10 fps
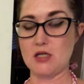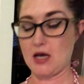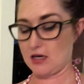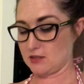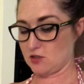
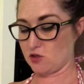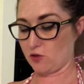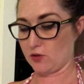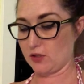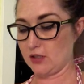has
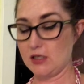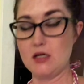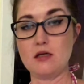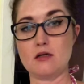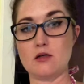
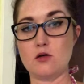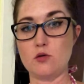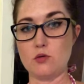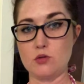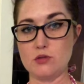thoroughly
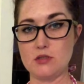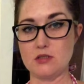cooled.